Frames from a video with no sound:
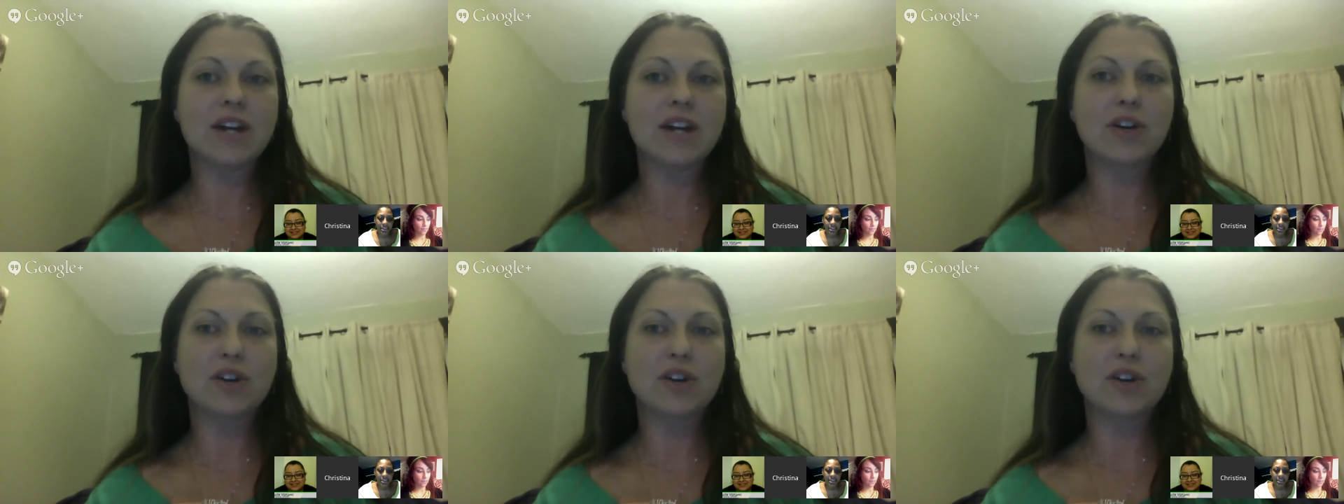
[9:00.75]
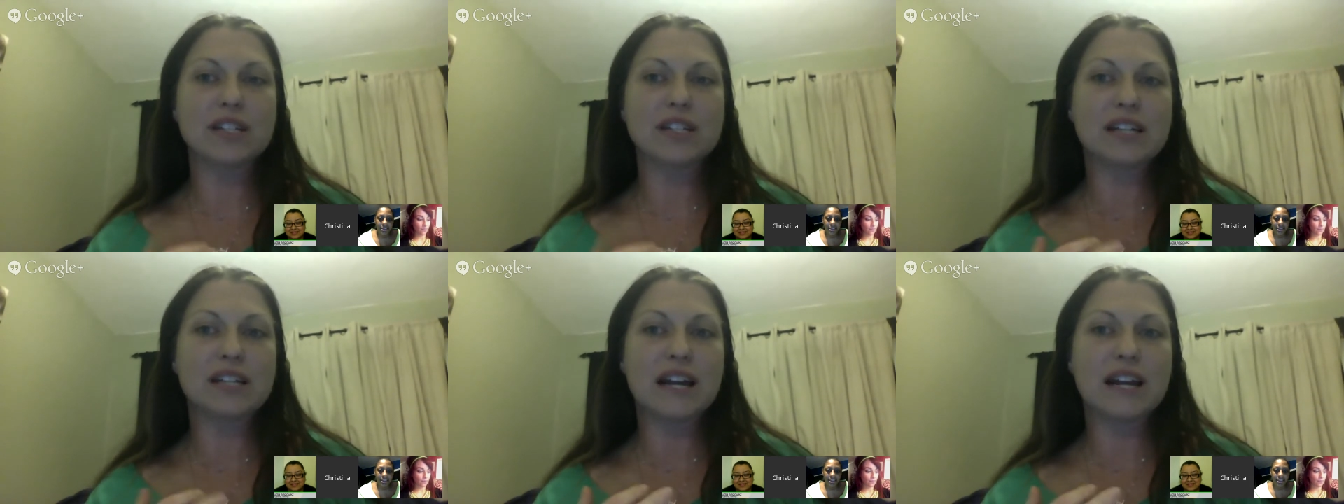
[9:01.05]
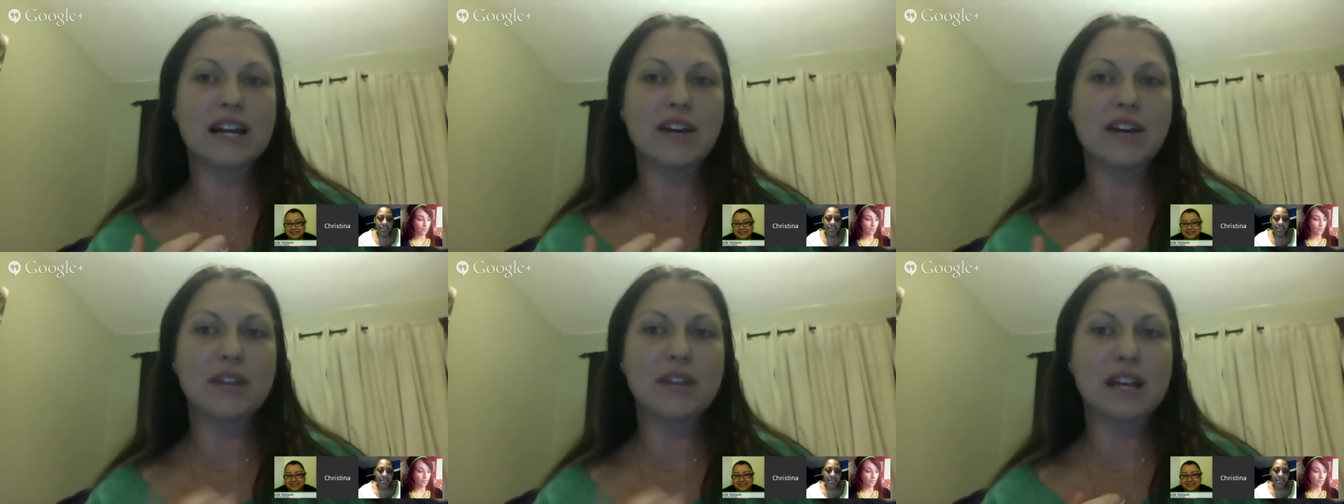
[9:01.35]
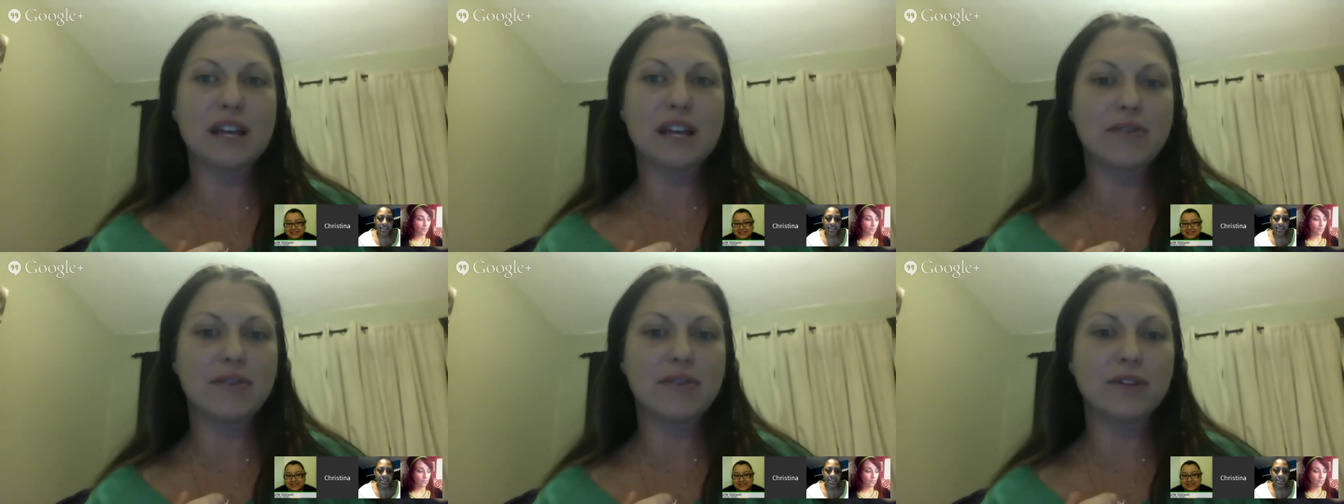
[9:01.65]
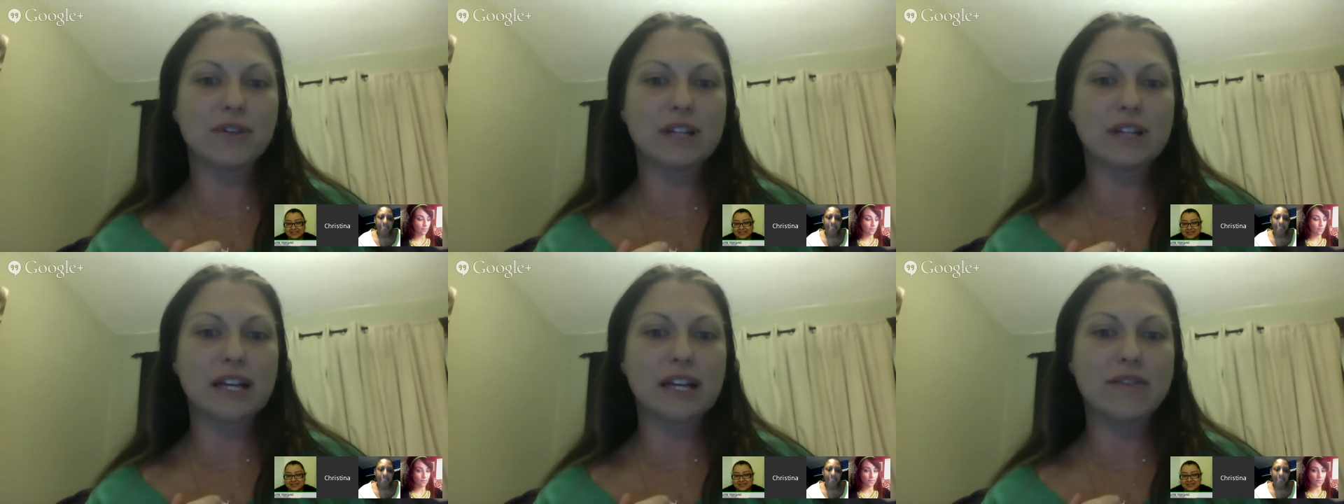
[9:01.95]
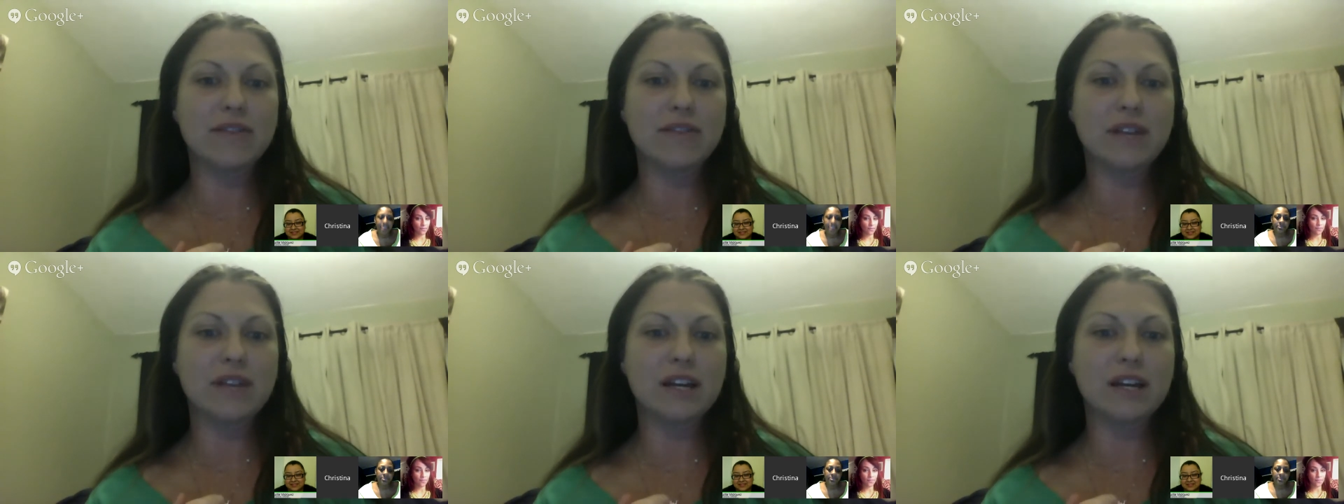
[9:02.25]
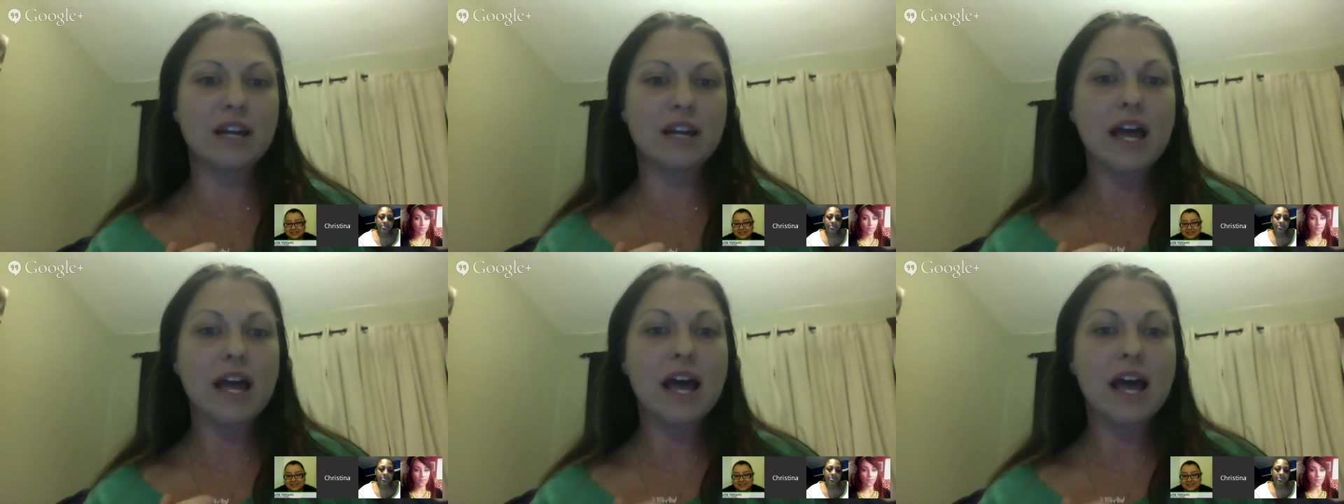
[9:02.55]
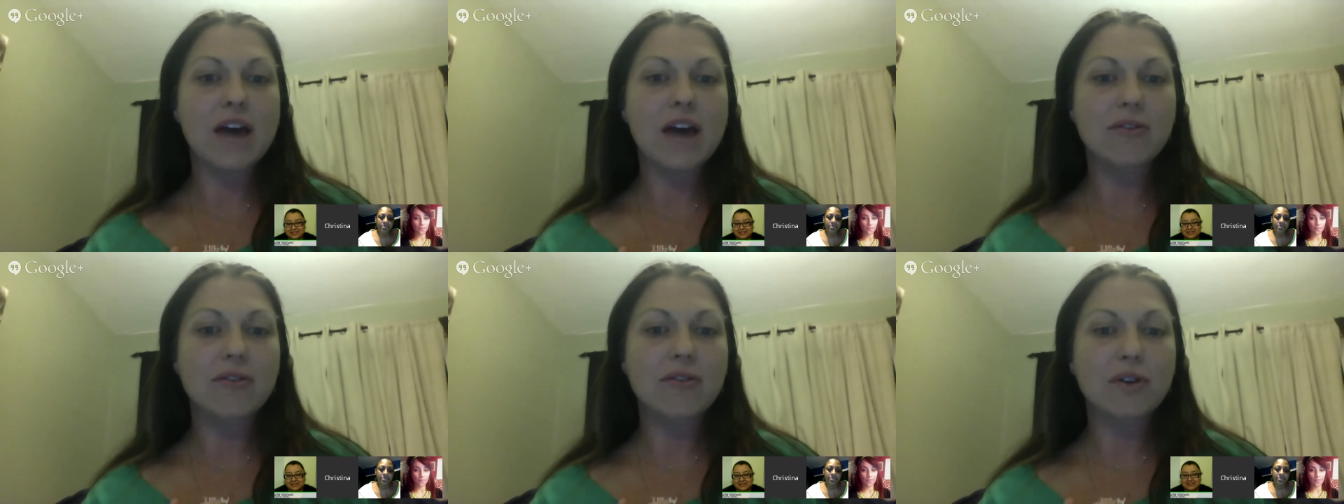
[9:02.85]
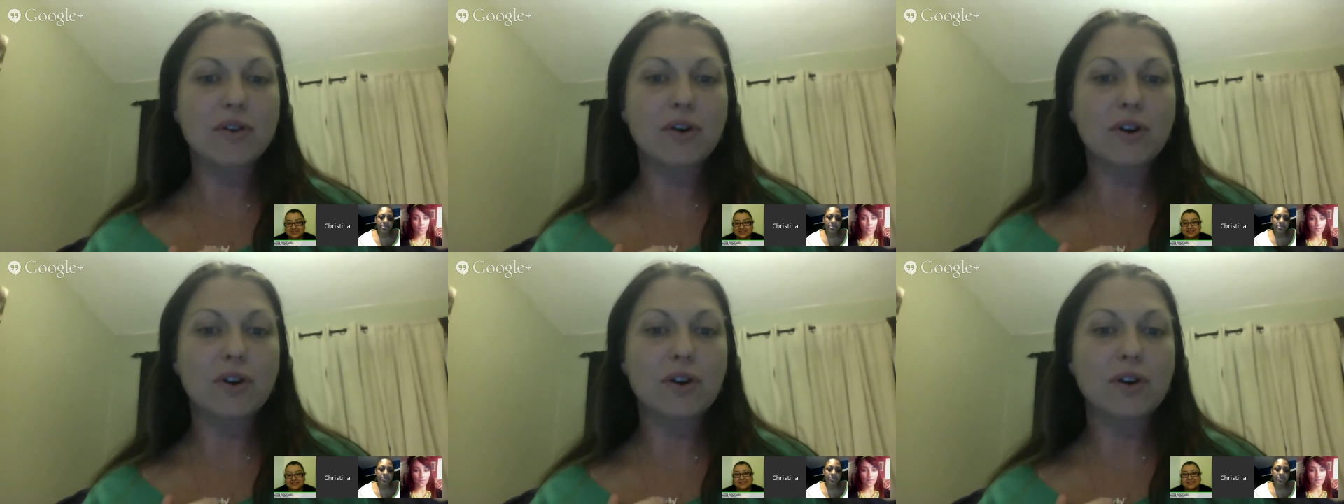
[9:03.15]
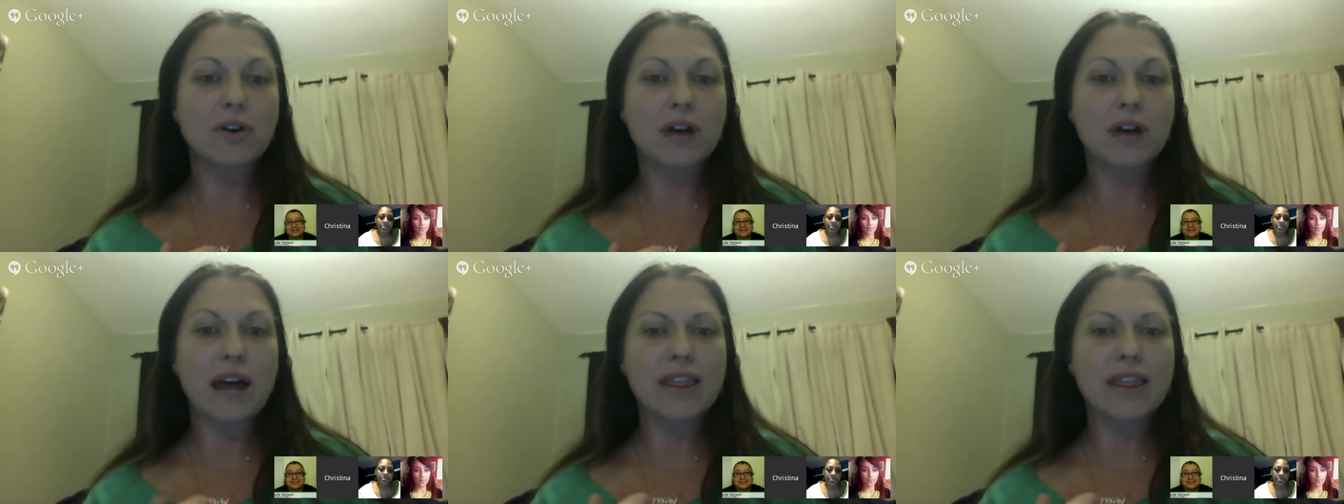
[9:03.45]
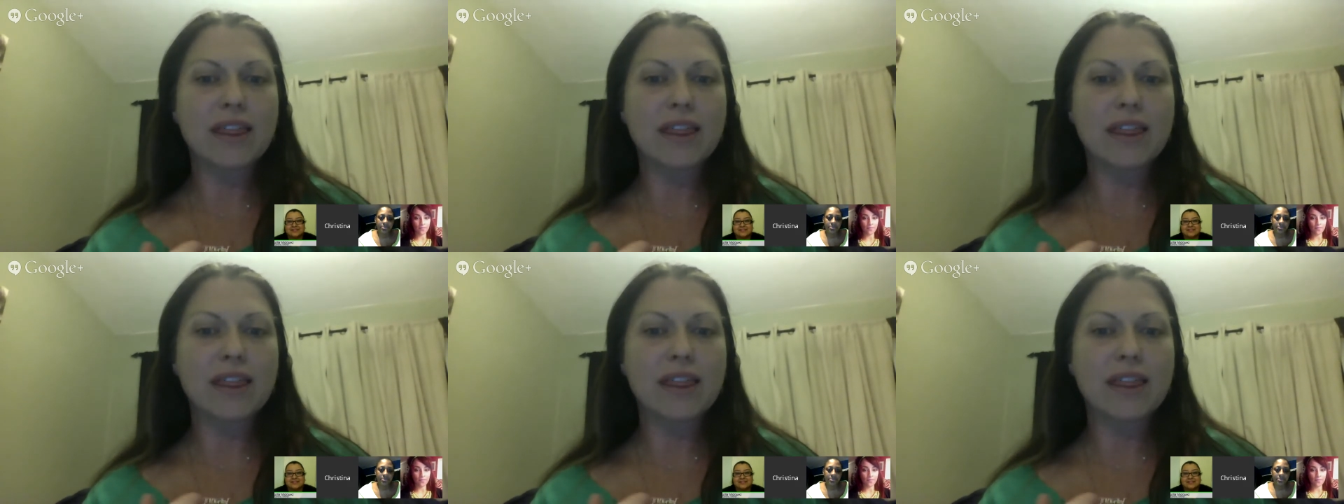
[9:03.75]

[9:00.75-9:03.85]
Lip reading: and Kristen, I don't think I've really even ever. I think